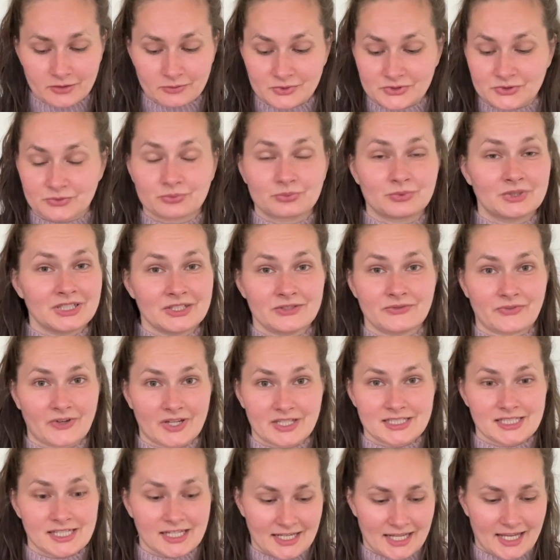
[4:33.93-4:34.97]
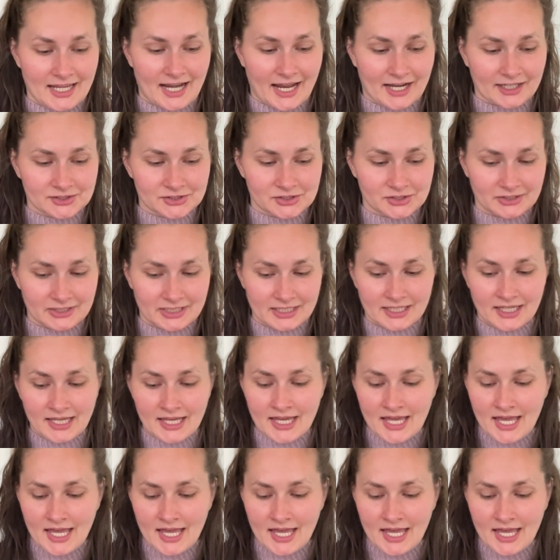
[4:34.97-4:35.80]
was really fun to knit, actually.